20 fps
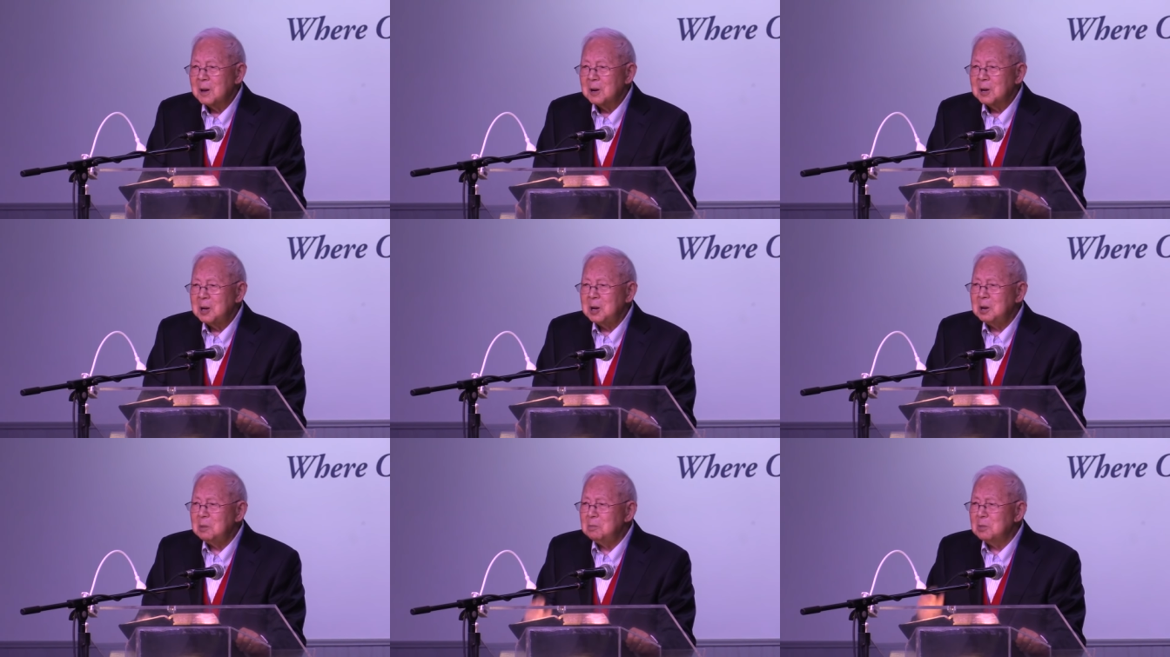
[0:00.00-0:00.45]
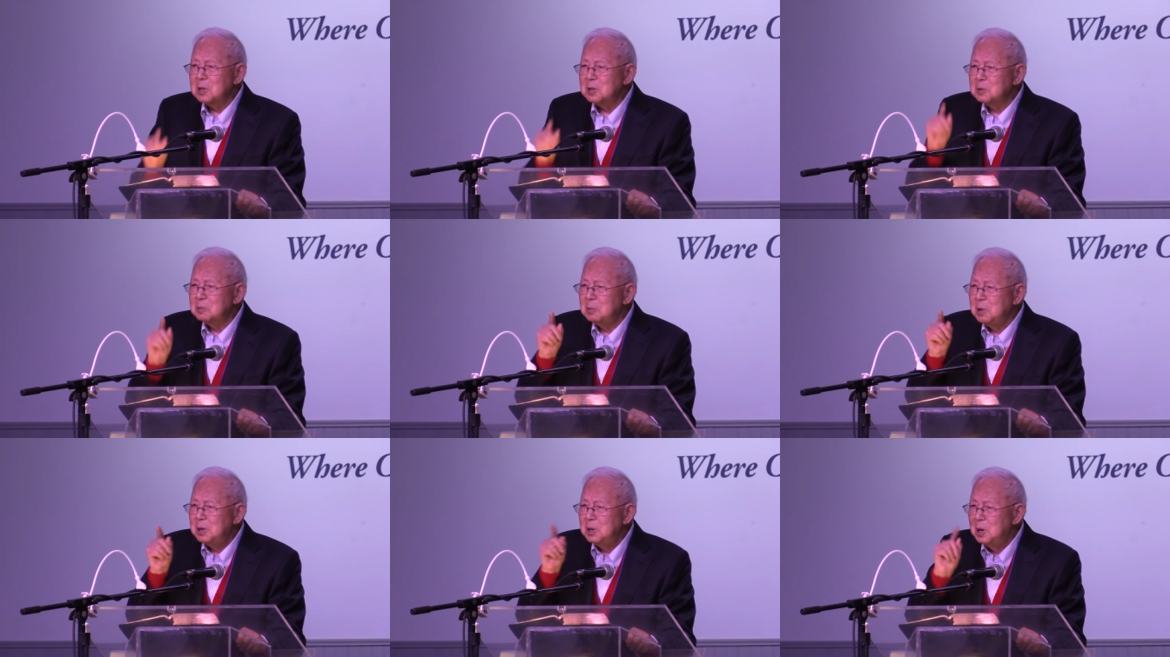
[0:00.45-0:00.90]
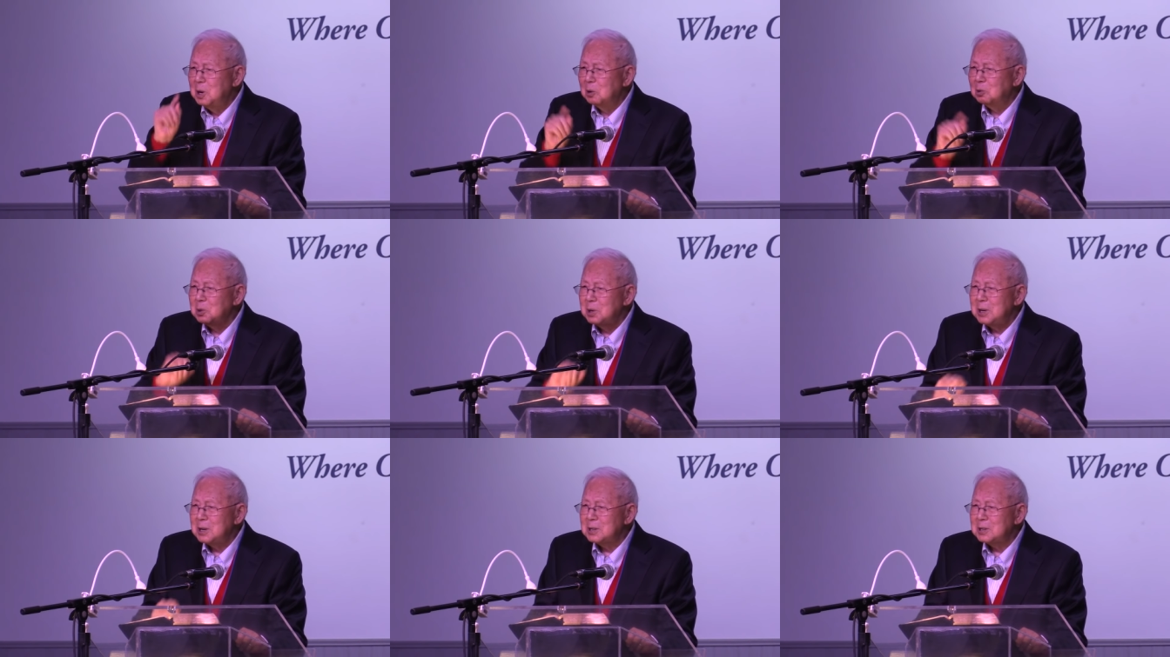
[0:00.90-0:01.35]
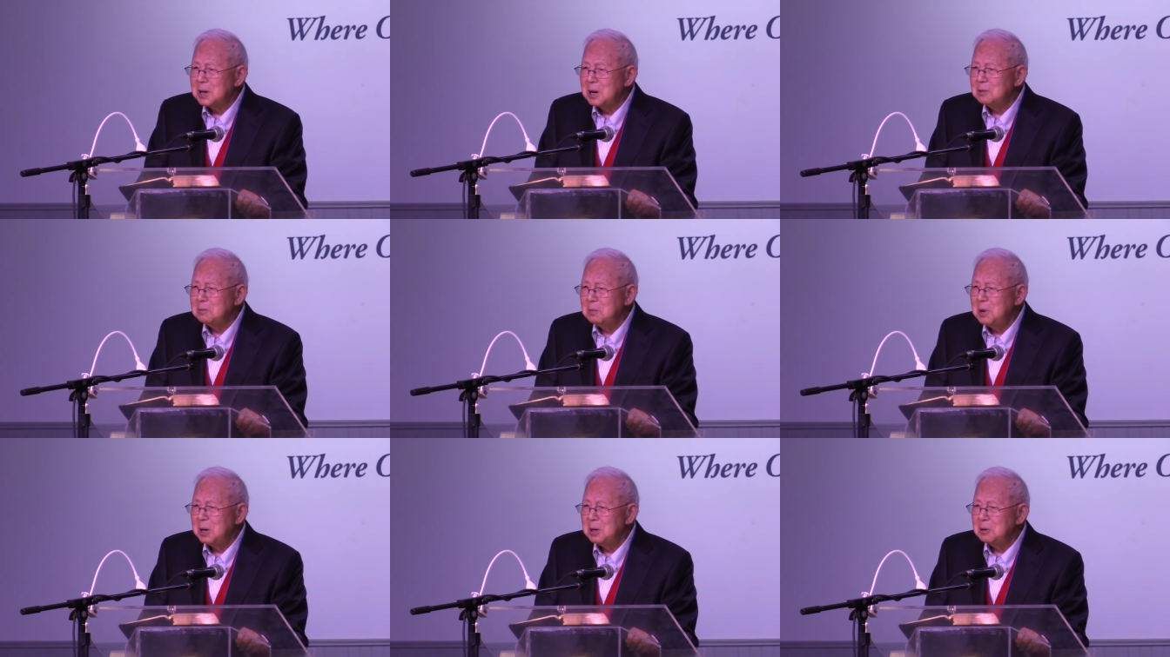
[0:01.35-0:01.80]
He must be
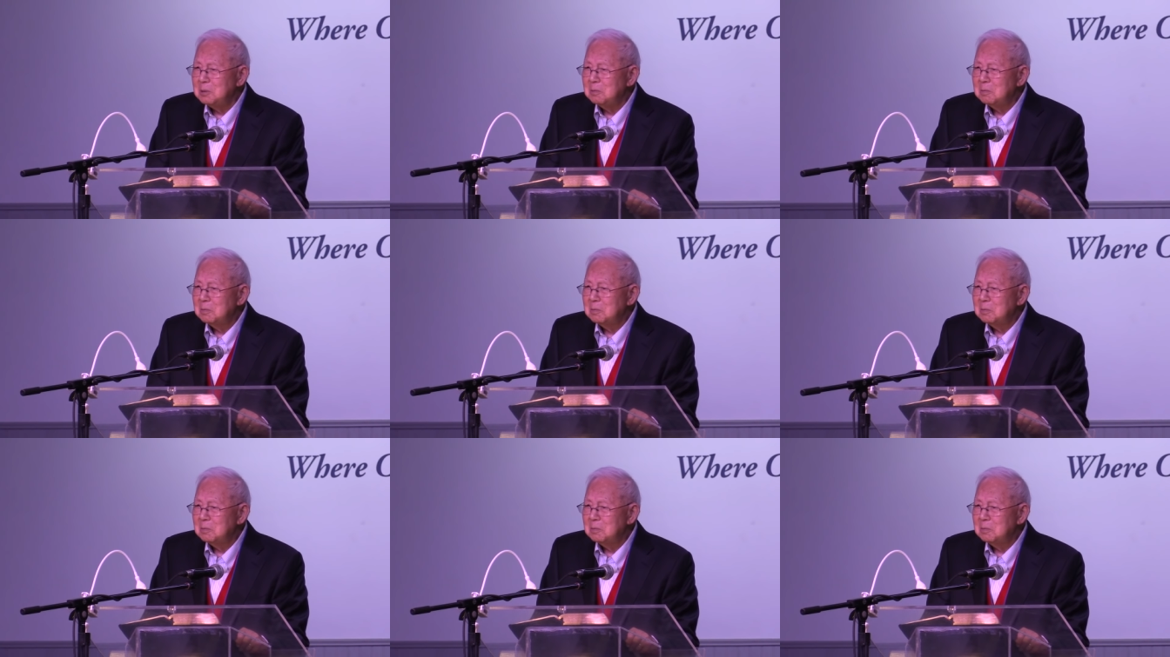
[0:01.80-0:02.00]
noticing me.